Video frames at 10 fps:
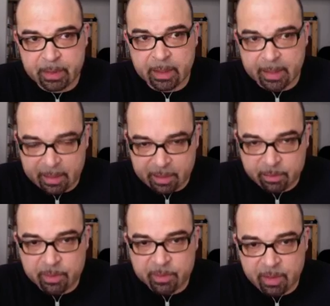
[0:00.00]
again,
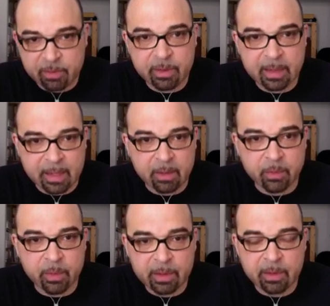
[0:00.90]
this was done together
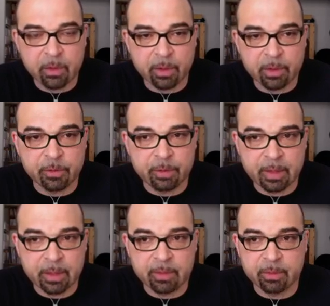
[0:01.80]
with the
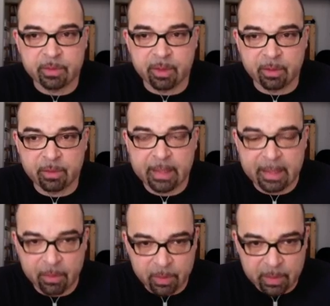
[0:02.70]
orchestrator. This was done
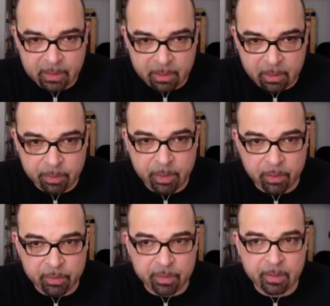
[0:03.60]
together with the
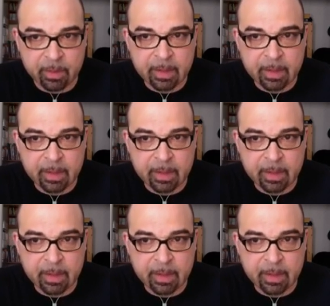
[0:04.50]
composer.